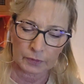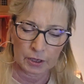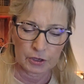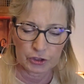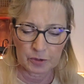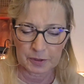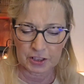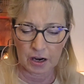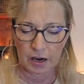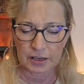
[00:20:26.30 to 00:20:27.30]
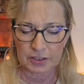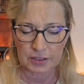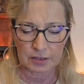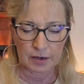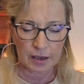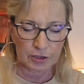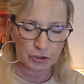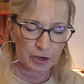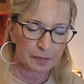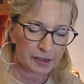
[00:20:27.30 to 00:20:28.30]
Super Tarts
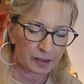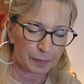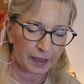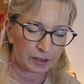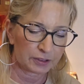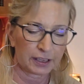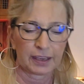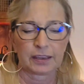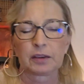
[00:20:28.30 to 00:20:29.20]
Strawberry Pound Cake